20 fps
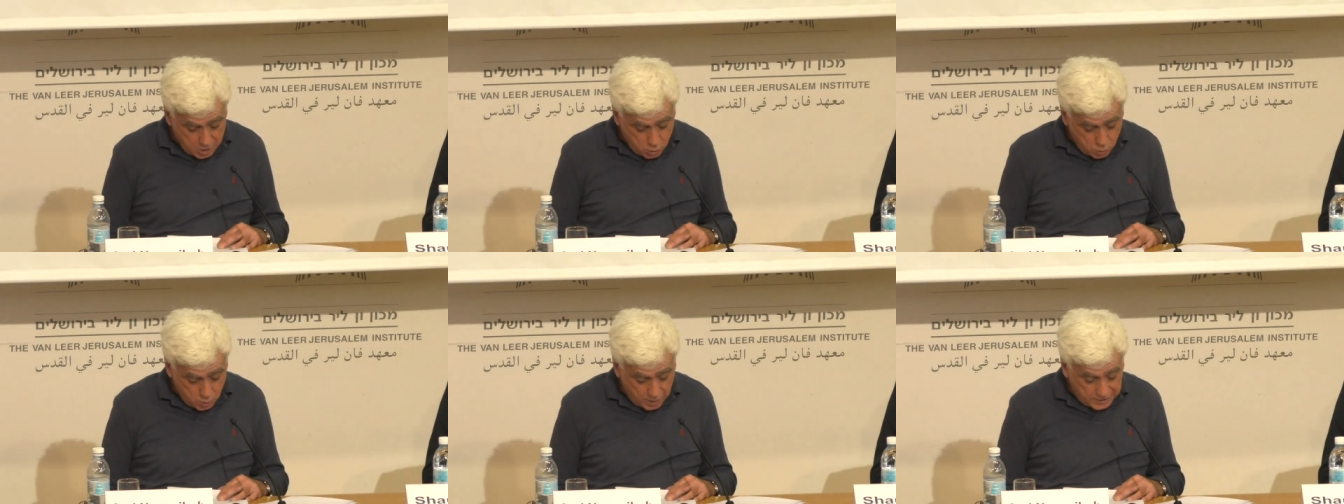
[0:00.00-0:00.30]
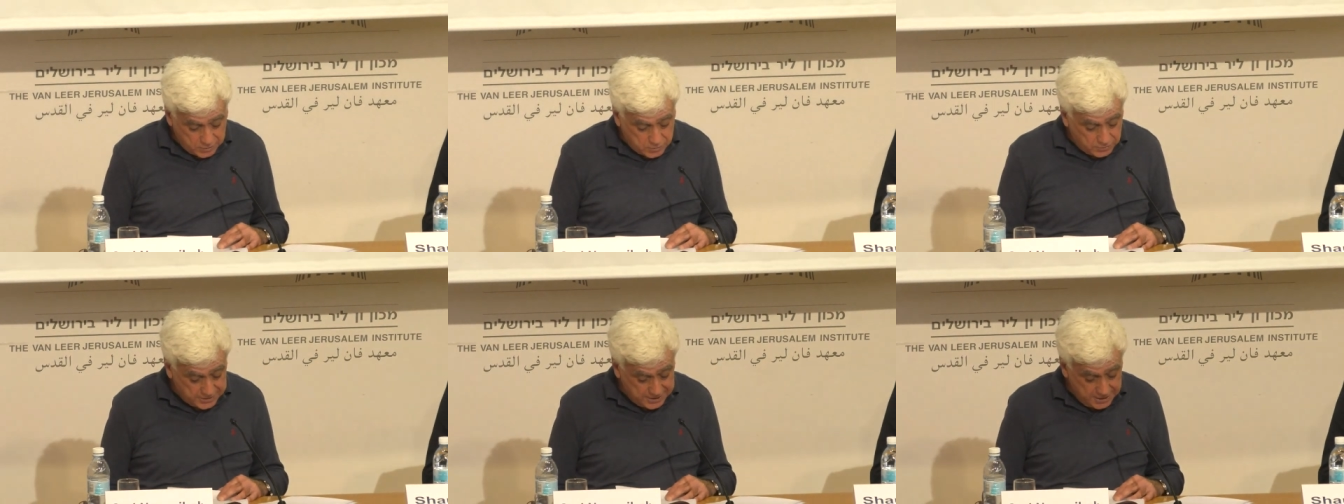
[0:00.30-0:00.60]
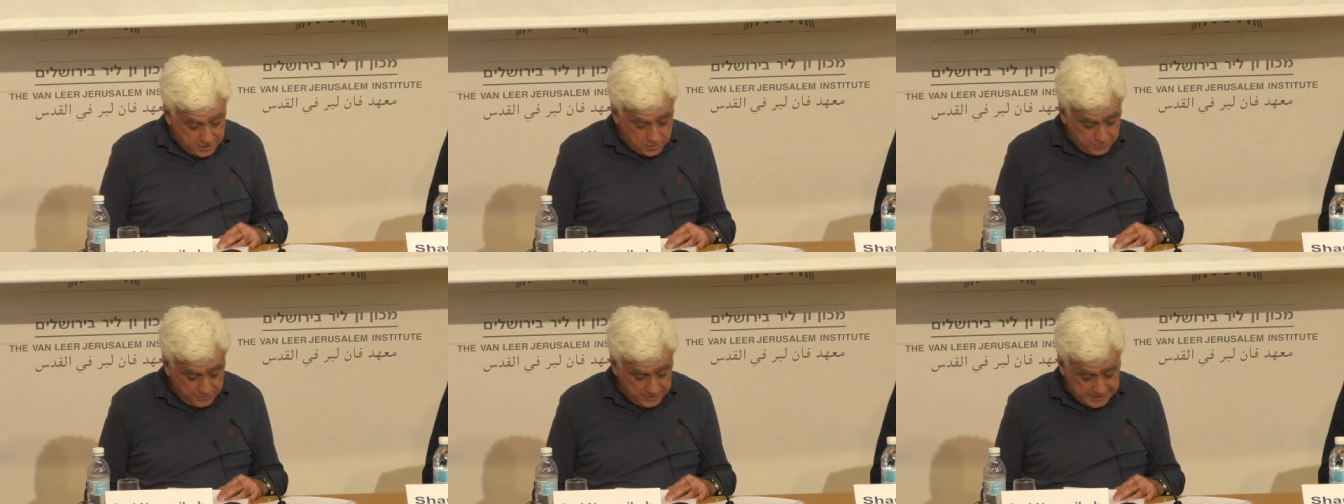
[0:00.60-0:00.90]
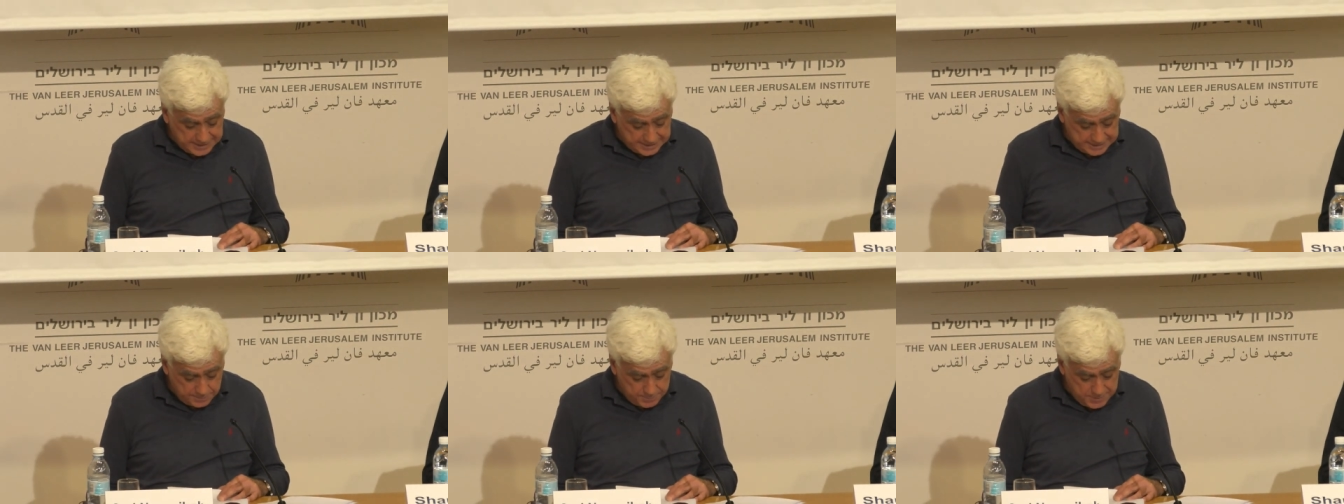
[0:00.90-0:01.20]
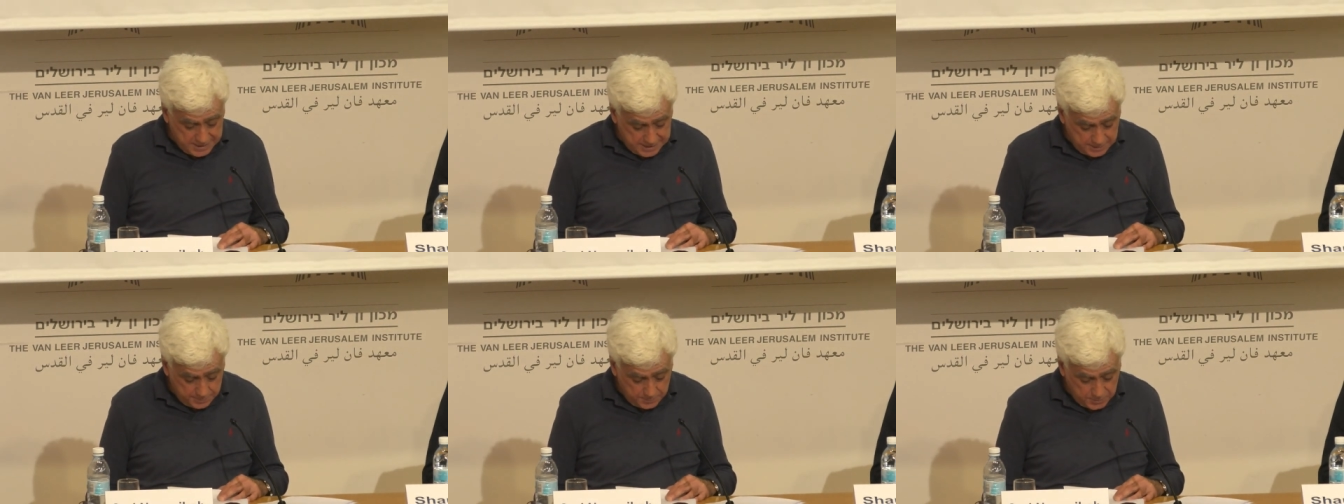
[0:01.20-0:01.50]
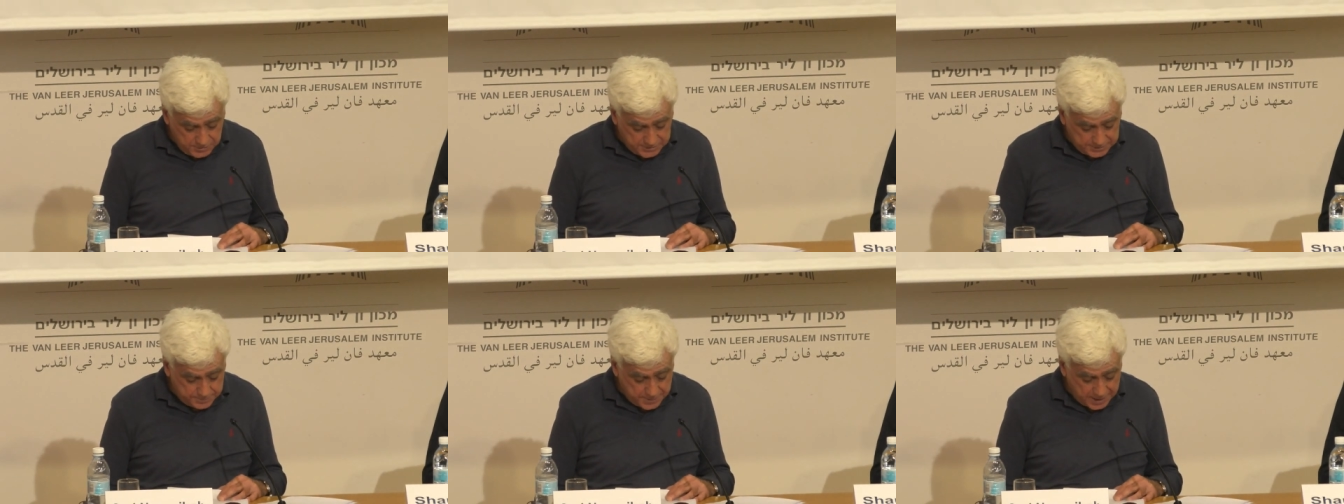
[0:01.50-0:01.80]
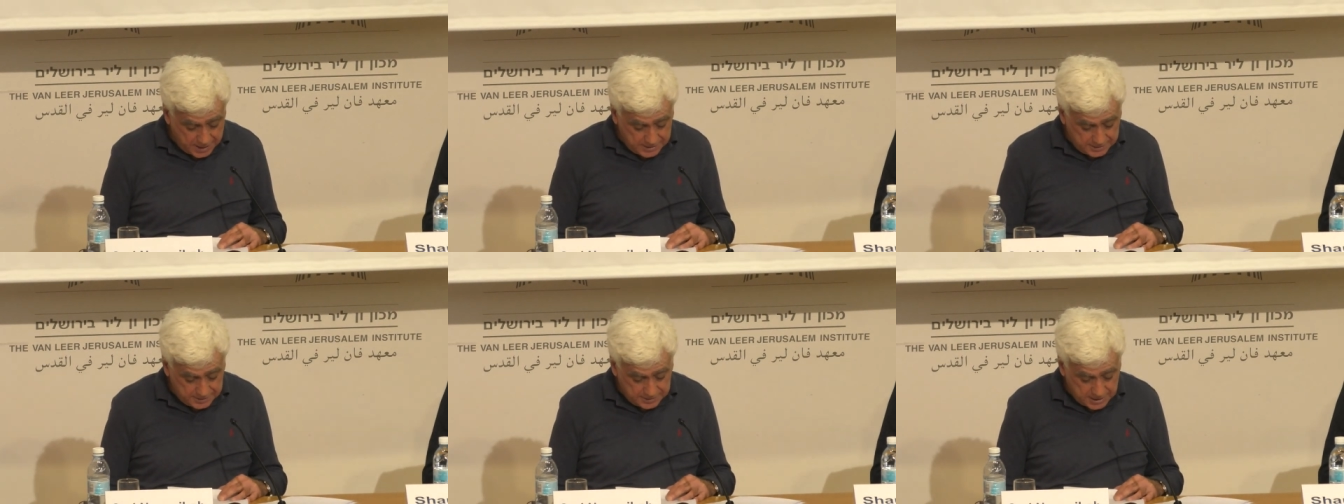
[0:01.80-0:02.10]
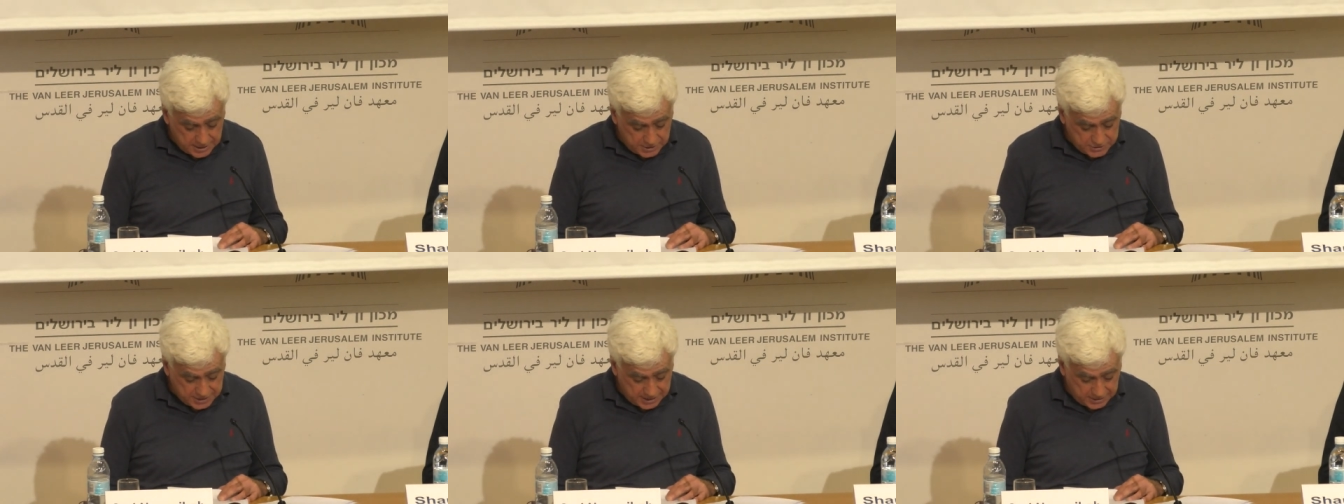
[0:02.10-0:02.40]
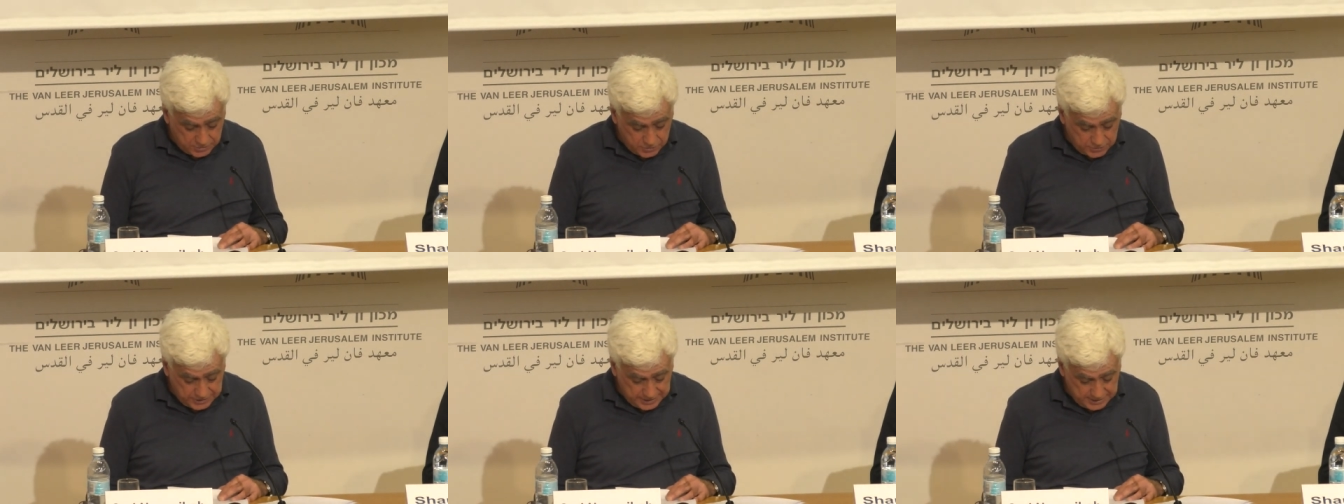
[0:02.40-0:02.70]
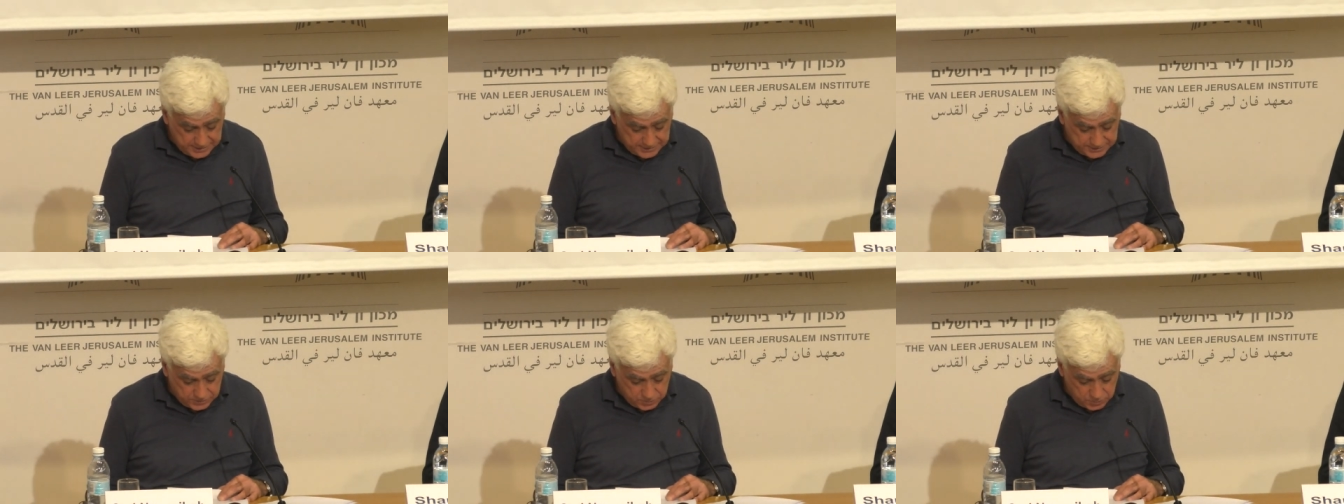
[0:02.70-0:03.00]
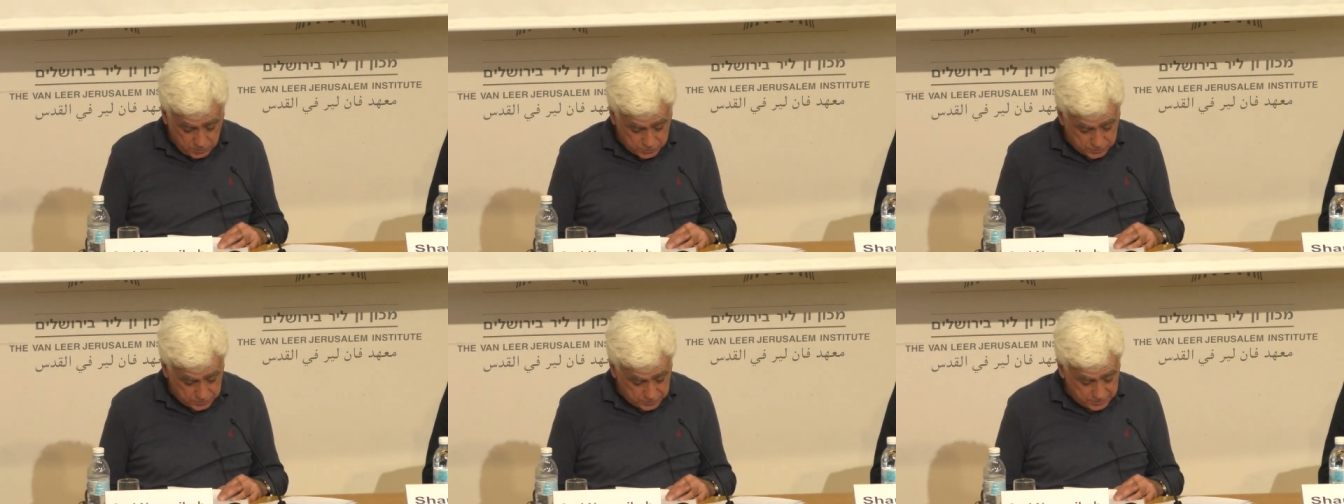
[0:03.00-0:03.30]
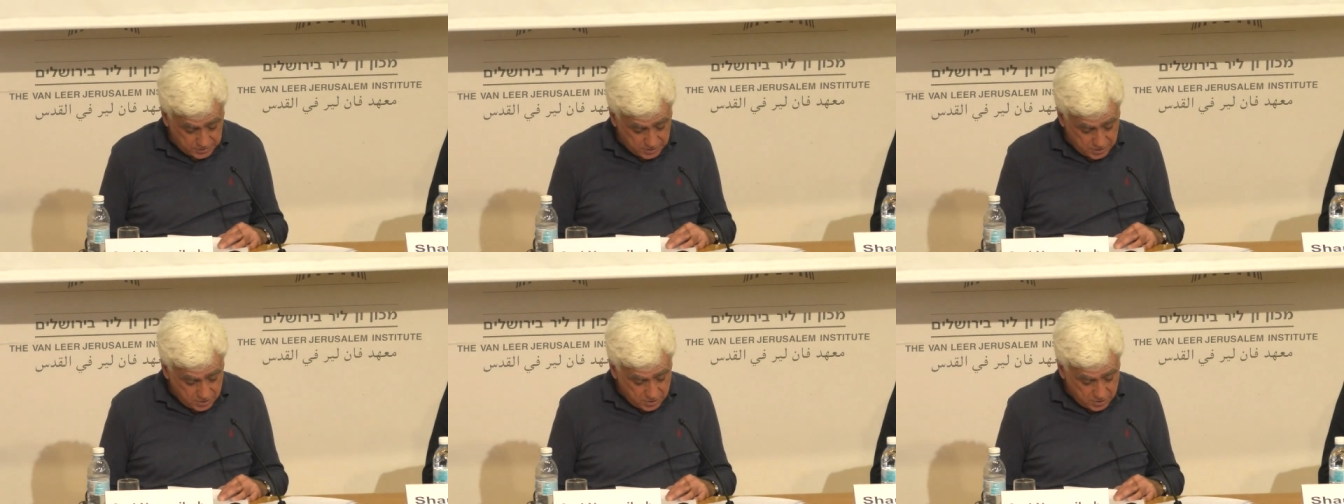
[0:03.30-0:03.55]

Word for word: One could think of it as a mini municipality, a shadowy institution